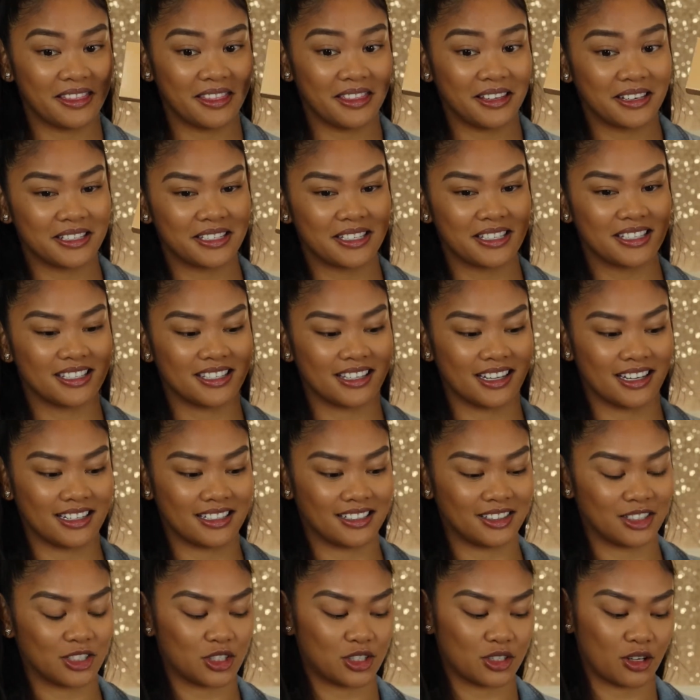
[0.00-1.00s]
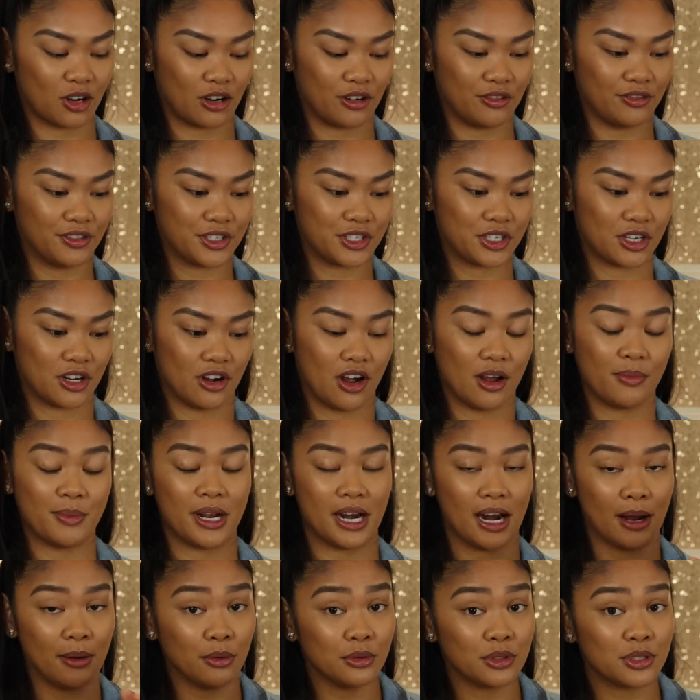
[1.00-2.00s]
This is like the star of the show. I
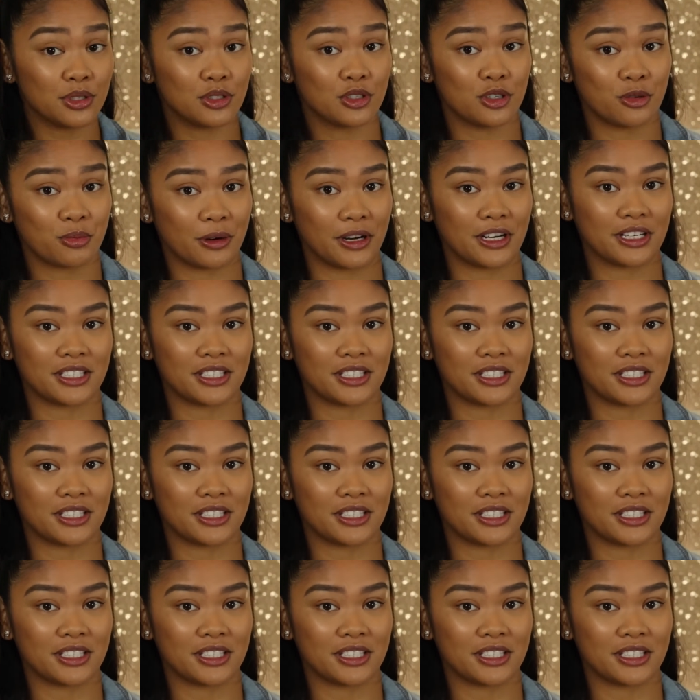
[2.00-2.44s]
mean, I was super